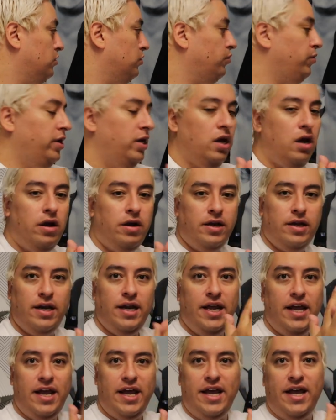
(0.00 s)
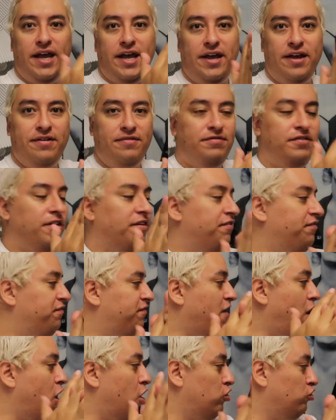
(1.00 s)
we are going to have a
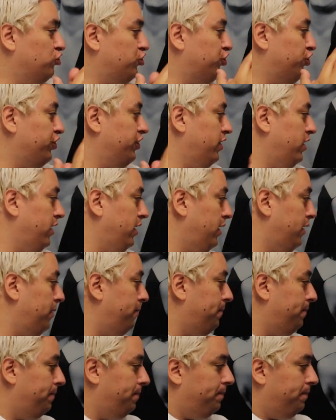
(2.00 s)
fall cookie.